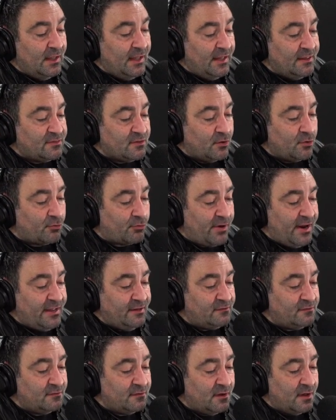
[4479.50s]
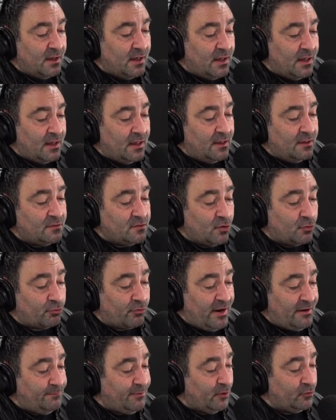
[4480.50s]
It's a great uh, it's a
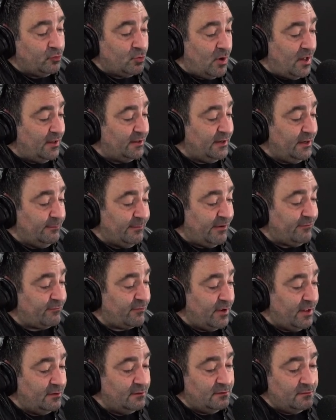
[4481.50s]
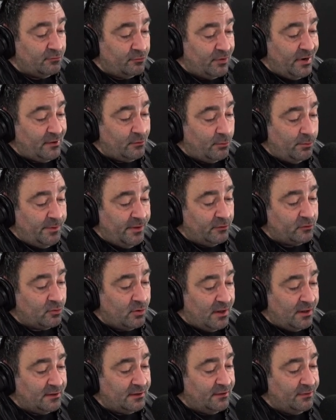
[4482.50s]
great build quality, my friend. Great build
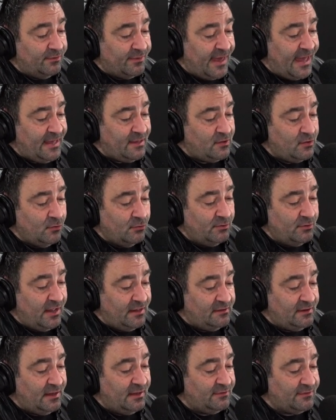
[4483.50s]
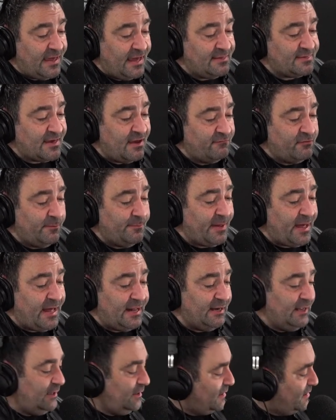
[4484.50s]
quality. Thank you, Nadine. Thanks
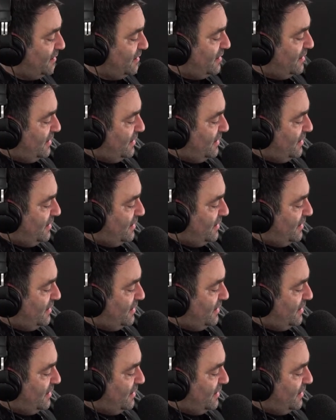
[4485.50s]
everybody.